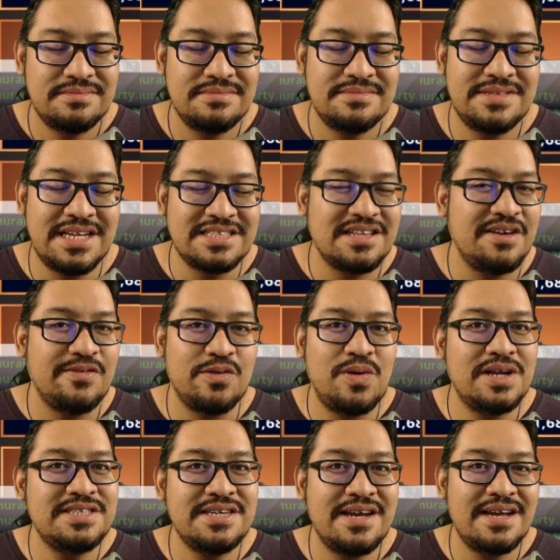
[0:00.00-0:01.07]
Thanks a lot for
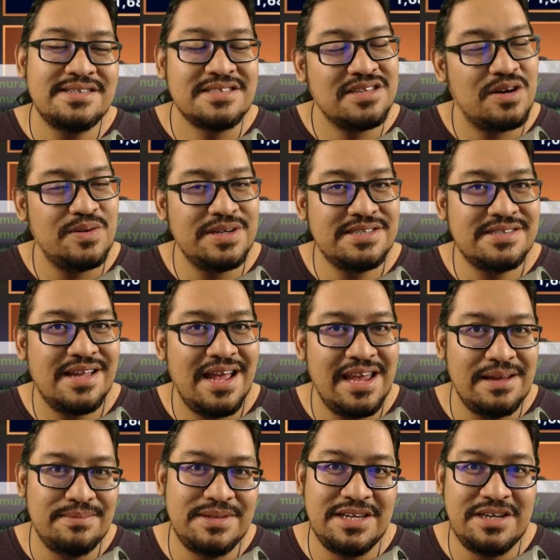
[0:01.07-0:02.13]
watching, guys. As always, I
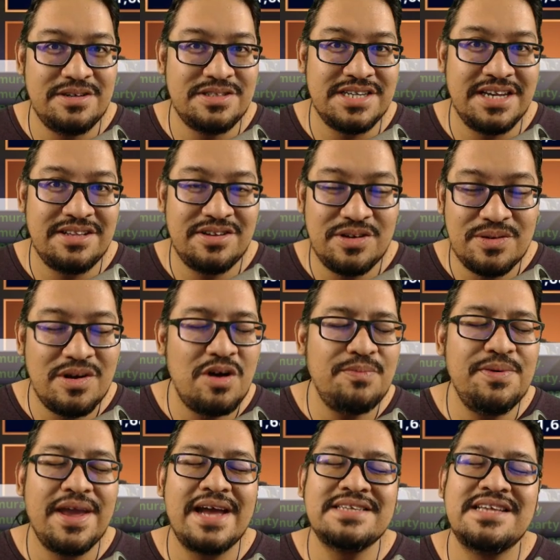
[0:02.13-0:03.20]
am DUJ2. Hope
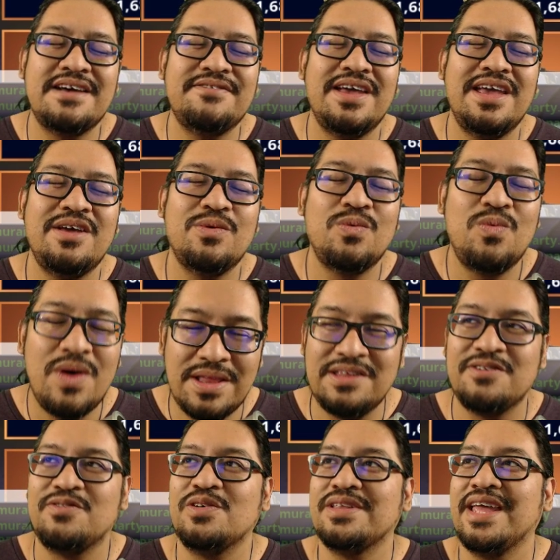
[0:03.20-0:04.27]
you guys have a
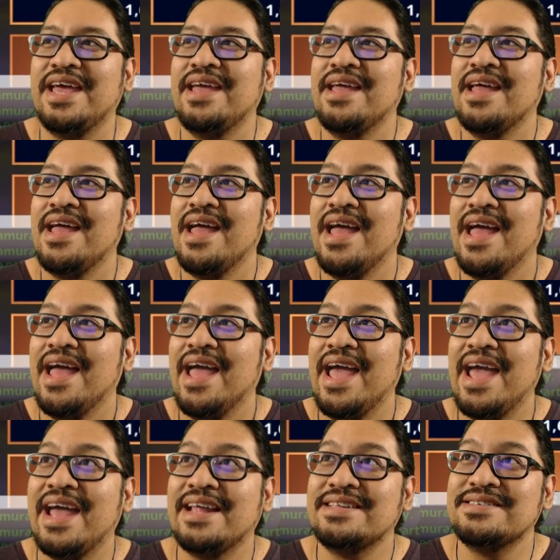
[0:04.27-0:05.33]
wonderful day.
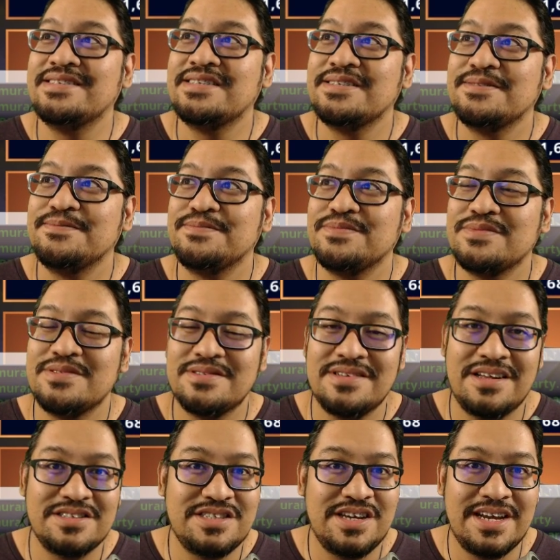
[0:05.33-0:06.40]
And
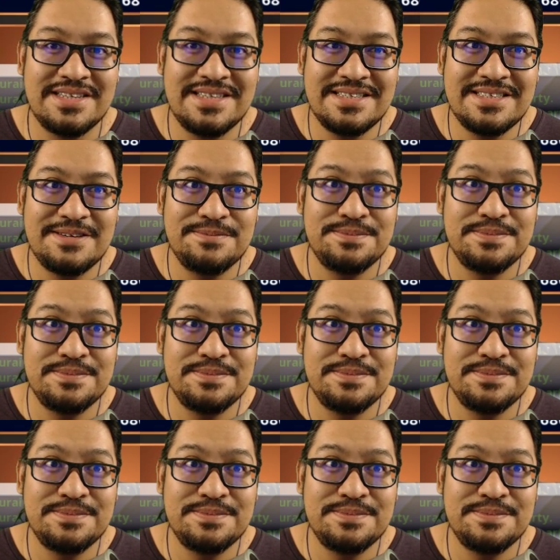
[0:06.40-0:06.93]
I'll see you guys next time.